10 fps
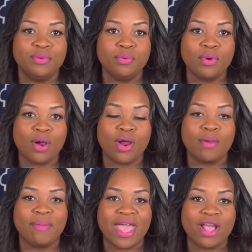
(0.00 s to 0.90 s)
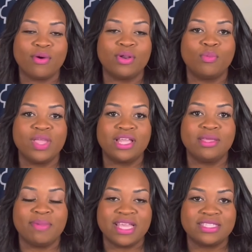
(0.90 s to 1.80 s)
fuel card back on a
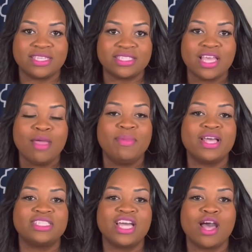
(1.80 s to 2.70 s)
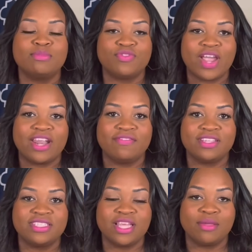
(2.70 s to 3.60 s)
weekly basis because it comes right out of
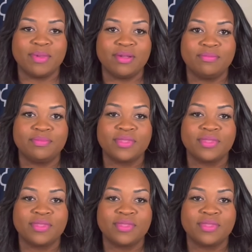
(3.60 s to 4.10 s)
your settlement.